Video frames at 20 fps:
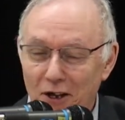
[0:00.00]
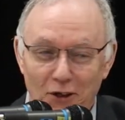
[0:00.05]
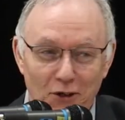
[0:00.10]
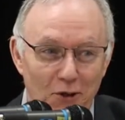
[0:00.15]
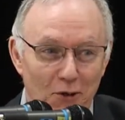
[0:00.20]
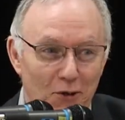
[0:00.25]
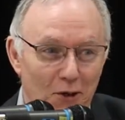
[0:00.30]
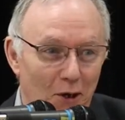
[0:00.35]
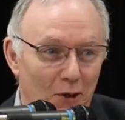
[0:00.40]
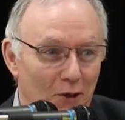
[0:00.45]

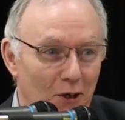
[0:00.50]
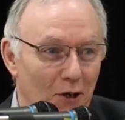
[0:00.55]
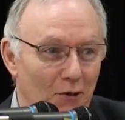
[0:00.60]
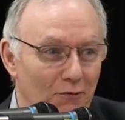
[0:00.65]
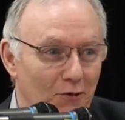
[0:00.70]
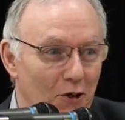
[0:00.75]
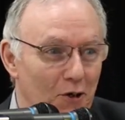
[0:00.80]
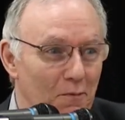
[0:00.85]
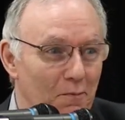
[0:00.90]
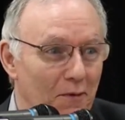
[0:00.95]
You go to your
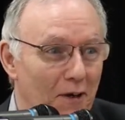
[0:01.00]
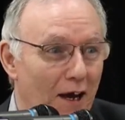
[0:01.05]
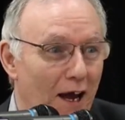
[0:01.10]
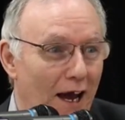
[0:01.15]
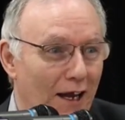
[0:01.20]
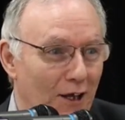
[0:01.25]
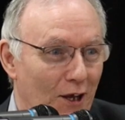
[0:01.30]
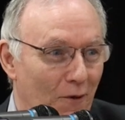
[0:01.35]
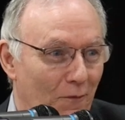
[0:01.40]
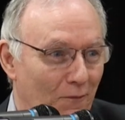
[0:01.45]
room
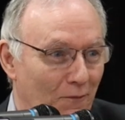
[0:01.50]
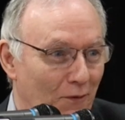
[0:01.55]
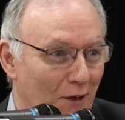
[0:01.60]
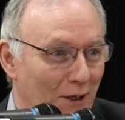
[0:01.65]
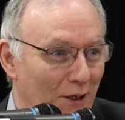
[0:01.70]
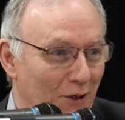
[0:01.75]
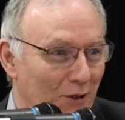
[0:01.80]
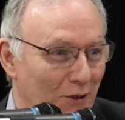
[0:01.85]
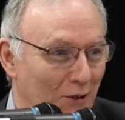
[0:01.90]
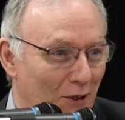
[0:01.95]
and you
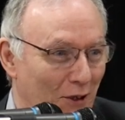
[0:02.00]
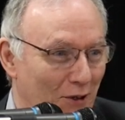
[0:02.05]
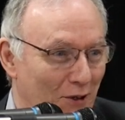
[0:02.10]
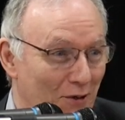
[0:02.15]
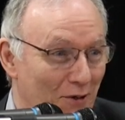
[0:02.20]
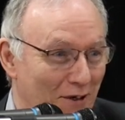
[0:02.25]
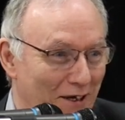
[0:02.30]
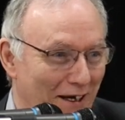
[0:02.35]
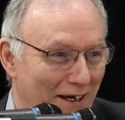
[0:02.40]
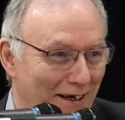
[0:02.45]
finish the
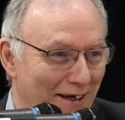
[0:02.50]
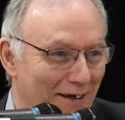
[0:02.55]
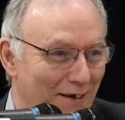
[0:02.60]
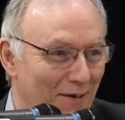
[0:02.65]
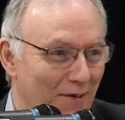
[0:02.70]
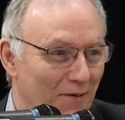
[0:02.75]
cookie.